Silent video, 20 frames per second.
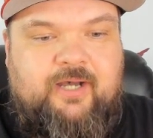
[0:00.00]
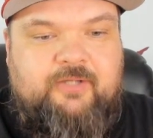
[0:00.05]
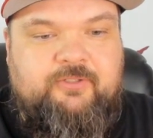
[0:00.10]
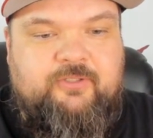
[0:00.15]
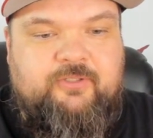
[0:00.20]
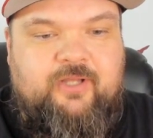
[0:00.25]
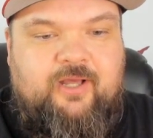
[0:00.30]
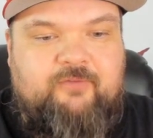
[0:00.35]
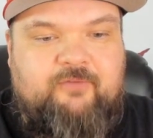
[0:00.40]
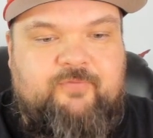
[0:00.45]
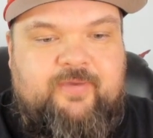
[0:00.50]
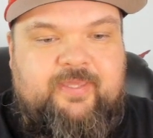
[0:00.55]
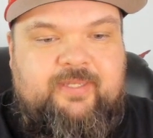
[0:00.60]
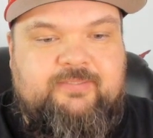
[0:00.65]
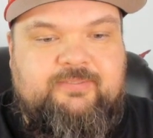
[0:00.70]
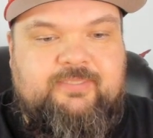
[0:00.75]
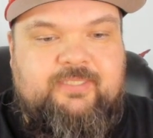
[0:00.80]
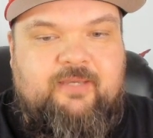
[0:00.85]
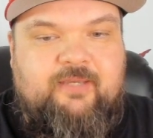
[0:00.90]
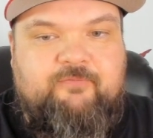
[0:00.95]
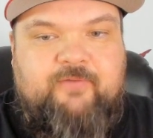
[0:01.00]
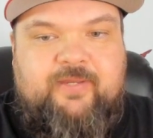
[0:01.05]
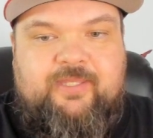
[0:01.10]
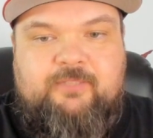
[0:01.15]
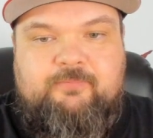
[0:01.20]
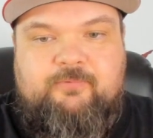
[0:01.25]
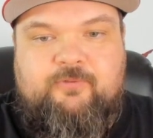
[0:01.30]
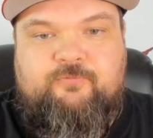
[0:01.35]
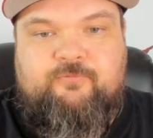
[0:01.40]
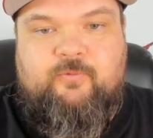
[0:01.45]
Underdog Fantasy
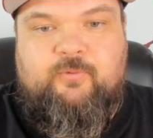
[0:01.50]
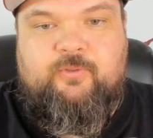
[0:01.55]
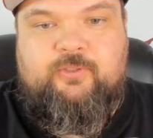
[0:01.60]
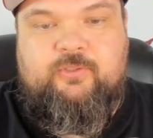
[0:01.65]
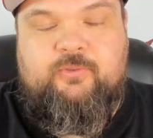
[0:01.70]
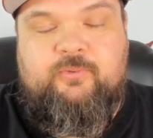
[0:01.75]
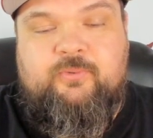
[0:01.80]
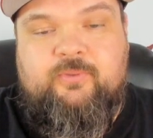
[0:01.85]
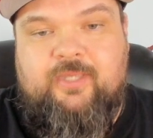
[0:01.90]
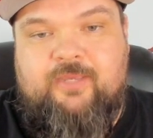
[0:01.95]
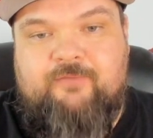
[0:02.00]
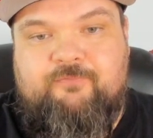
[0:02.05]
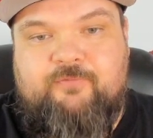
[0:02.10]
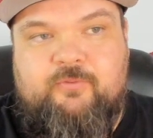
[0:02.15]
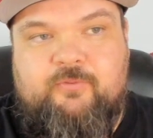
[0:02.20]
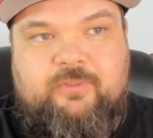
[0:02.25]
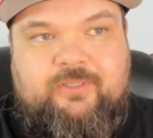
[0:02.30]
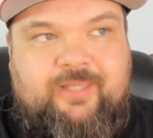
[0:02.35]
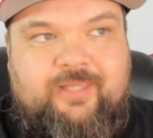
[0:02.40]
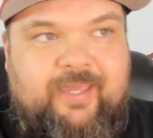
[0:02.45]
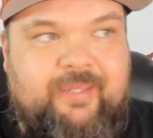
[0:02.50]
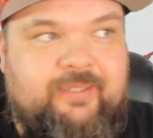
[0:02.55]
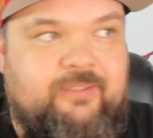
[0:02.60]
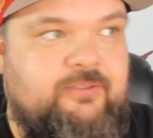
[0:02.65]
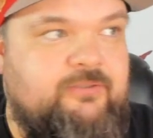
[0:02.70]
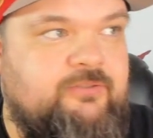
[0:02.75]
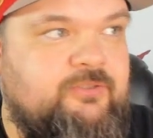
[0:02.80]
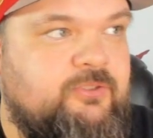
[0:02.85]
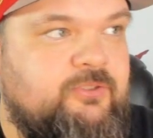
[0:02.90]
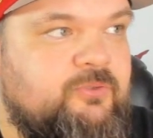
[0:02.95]
available for you if you would like
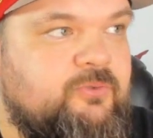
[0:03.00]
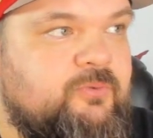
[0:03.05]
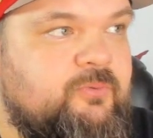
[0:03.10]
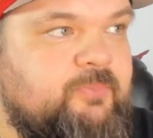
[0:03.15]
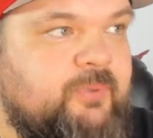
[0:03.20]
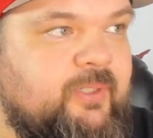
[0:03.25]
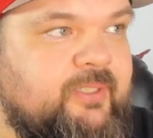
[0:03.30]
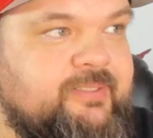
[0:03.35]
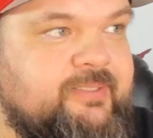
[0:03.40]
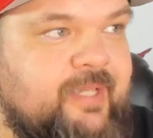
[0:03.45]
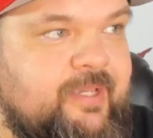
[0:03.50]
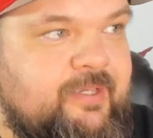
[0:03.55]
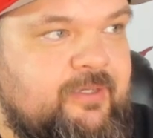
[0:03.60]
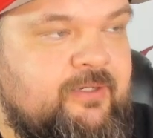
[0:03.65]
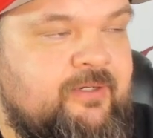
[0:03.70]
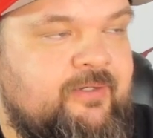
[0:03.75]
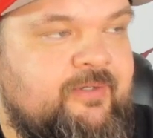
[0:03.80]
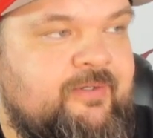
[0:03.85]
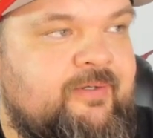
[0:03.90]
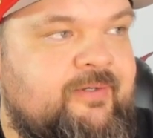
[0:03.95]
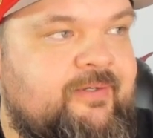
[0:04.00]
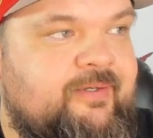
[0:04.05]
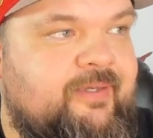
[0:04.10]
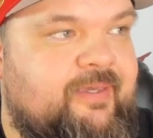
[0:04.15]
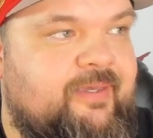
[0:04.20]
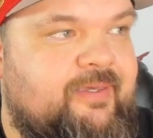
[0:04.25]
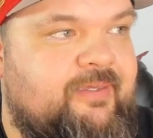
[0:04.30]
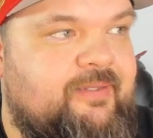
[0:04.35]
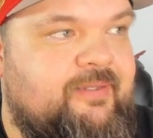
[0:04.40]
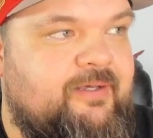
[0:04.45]
to partake,
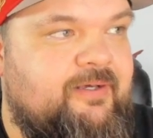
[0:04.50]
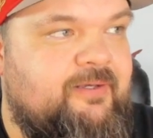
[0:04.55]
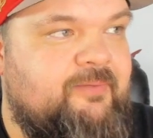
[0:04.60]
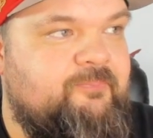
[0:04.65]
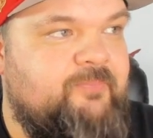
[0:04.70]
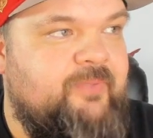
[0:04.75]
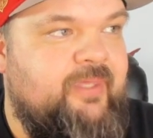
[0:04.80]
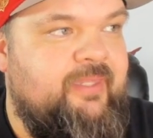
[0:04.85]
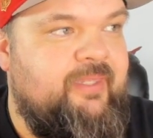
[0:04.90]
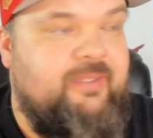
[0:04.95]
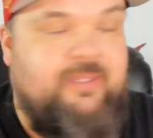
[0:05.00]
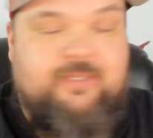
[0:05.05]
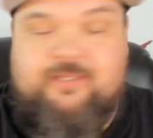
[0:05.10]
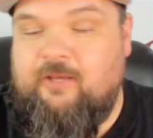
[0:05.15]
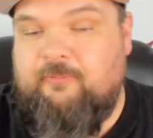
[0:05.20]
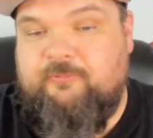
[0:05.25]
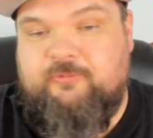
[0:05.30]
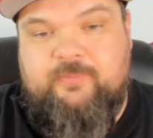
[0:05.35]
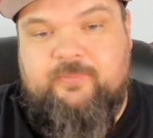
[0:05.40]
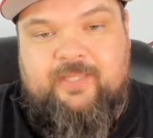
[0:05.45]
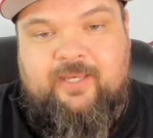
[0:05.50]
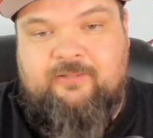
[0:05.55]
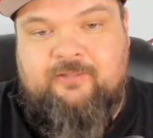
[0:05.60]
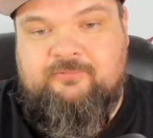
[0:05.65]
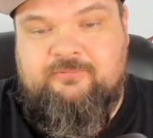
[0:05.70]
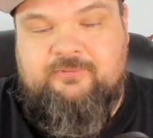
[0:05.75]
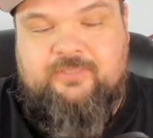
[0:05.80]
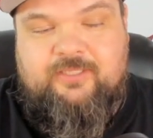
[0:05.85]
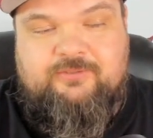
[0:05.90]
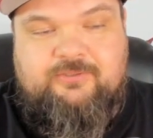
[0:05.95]
and it helps me
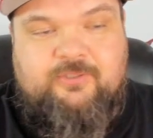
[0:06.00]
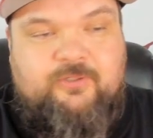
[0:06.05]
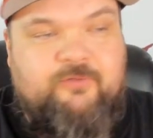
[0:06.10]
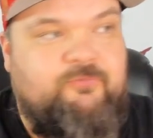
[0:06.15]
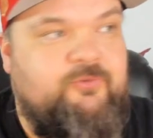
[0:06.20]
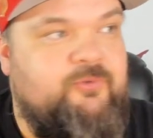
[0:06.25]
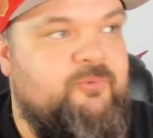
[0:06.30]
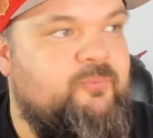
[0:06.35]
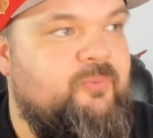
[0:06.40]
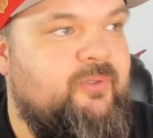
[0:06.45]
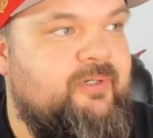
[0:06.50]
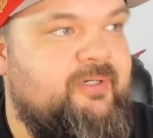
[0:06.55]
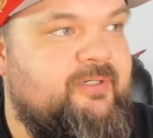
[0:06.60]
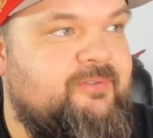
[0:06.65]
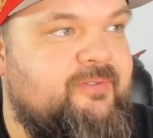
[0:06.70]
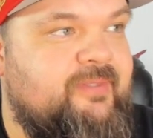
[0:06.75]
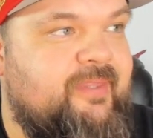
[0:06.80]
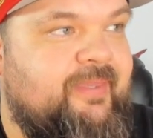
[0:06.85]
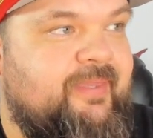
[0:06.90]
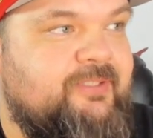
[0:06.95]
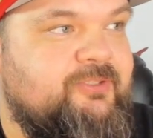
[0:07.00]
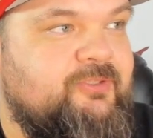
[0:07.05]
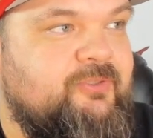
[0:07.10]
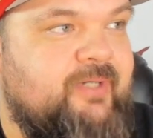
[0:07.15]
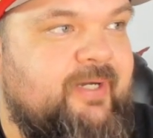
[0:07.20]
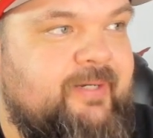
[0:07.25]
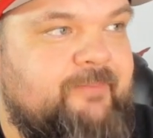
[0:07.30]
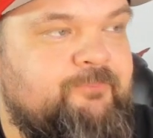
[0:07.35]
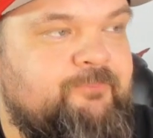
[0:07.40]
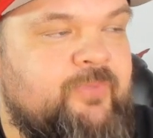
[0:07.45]
out. And so if you want to do that, that's
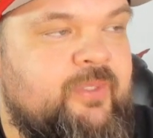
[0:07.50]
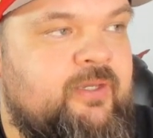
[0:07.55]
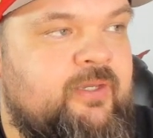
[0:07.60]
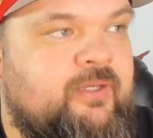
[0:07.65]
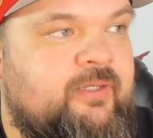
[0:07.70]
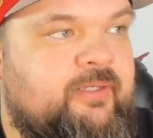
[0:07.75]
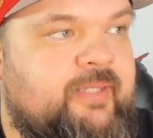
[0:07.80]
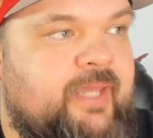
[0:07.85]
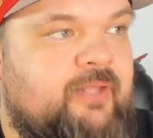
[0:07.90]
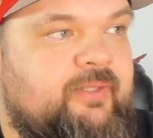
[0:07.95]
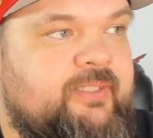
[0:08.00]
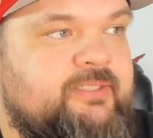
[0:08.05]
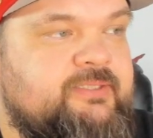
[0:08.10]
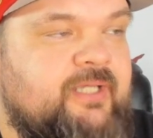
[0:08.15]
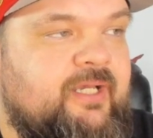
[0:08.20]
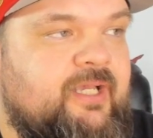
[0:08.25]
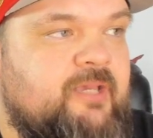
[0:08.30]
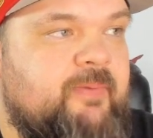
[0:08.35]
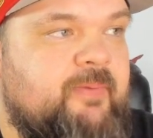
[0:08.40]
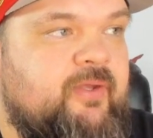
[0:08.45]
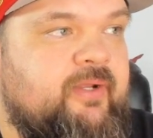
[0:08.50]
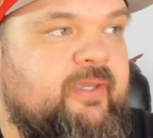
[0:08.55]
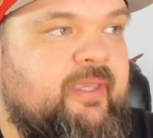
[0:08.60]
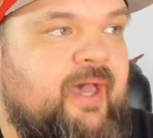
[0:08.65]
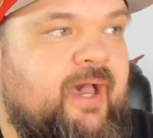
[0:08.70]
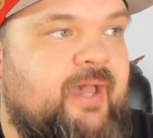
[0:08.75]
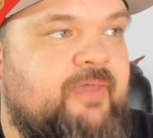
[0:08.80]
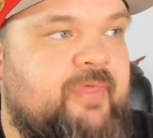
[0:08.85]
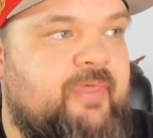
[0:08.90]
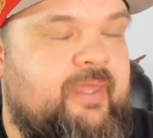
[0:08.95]
great. Now let's talk about a
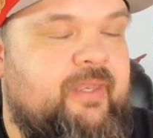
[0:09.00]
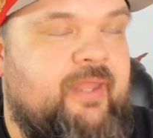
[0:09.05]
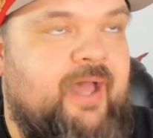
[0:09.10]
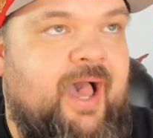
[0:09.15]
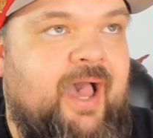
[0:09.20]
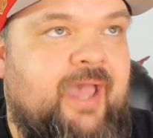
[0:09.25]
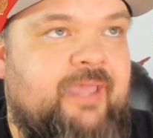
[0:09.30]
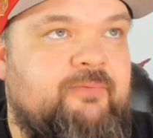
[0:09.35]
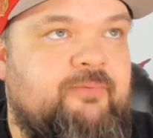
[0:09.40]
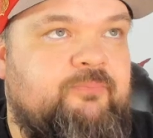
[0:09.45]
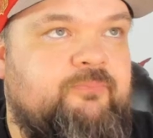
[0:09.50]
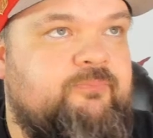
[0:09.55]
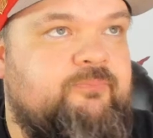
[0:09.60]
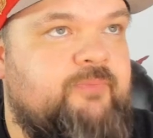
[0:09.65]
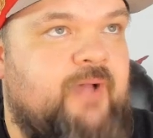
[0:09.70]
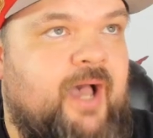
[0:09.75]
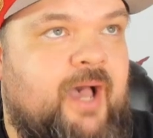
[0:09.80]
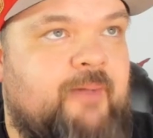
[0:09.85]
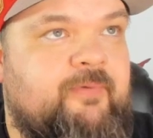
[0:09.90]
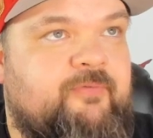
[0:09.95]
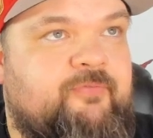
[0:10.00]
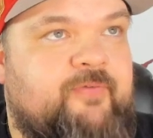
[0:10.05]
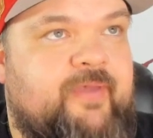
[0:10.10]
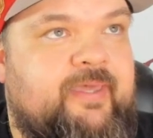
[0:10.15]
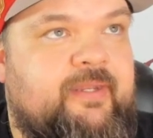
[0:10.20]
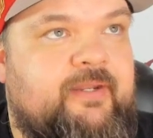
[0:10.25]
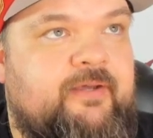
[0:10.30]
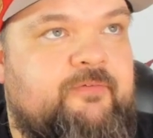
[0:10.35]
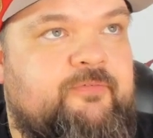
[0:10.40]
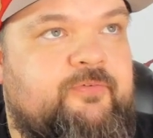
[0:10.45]
guy that I'm a
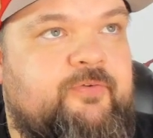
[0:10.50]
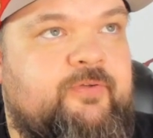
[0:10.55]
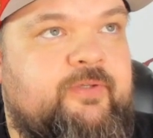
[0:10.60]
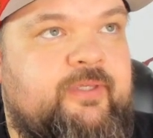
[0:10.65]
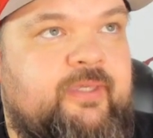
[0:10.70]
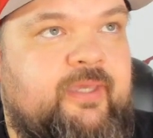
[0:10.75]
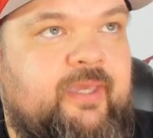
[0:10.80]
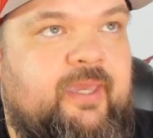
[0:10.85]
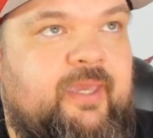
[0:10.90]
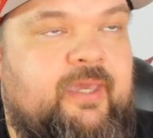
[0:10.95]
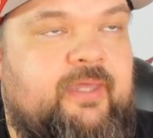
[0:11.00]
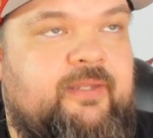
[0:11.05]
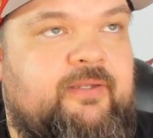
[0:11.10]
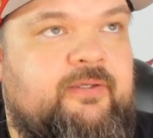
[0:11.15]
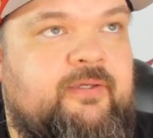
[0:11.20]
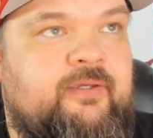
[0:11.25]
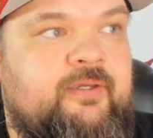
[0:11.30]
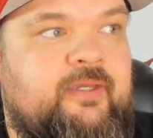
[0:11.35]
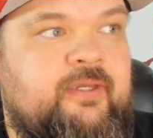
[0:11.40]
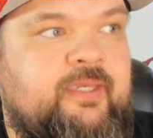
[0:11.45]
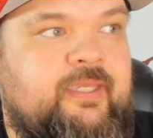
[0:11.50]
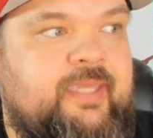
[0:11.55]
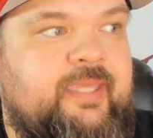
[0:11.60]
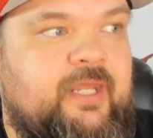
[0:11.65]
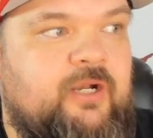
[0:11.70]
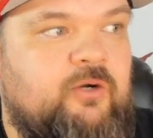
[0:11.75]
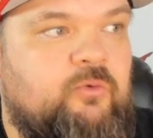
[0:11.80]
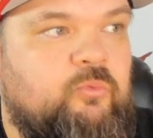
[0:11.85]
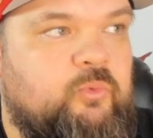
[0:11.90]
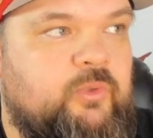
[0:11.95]
fan of, and he
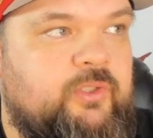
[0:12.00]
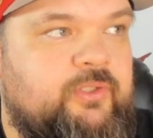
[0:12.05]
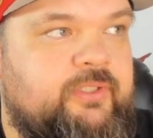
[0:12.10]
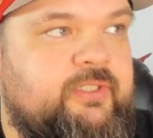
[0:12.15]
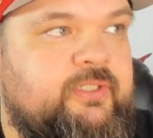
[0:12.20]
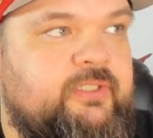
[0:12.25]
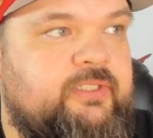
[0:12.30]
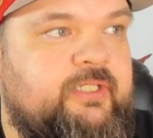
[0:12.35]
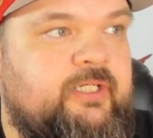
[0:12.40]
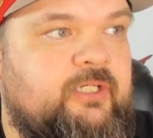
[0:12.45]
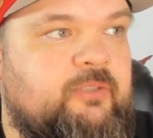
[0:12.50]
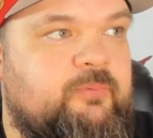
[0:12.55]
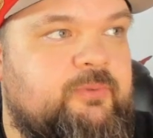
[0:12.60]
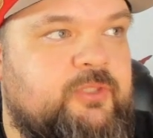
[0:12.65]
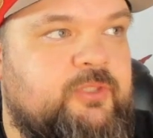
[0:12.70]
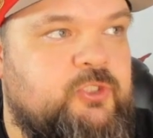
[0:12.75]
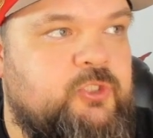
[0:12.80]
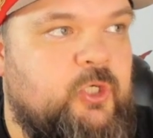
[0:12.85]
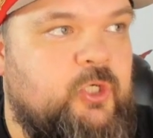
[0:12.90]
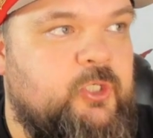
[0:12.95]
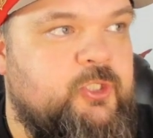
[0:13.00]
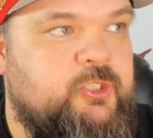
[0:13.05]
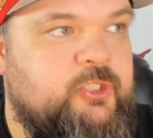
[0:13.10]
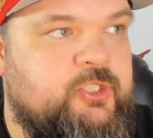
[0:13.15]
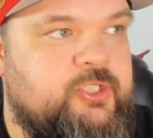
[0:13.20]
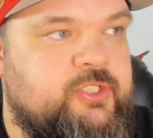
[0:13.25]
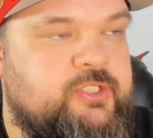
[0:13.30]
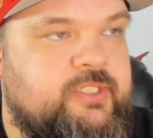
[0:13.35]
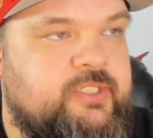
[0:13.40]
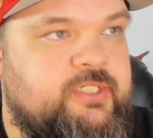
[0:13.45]
had a really good year with the
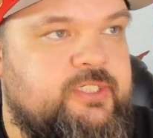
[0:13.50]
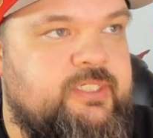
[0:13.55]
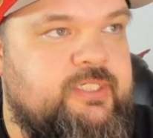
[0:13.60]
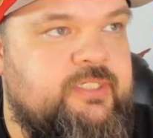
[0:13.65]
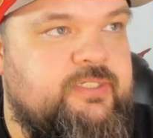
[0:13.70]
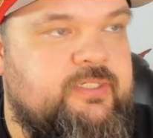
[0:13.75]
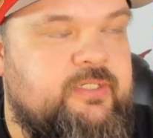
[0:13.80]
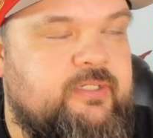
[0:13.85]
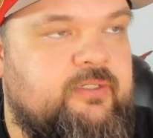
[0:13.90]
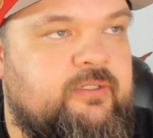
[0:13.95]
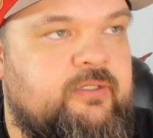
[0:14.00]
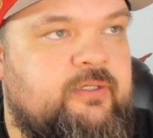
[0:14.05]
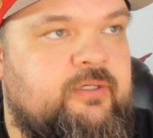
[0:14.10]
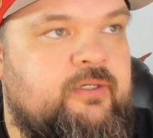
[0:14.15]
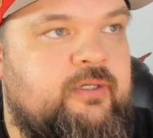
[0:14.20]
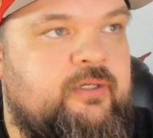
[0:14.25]
Chargers this season,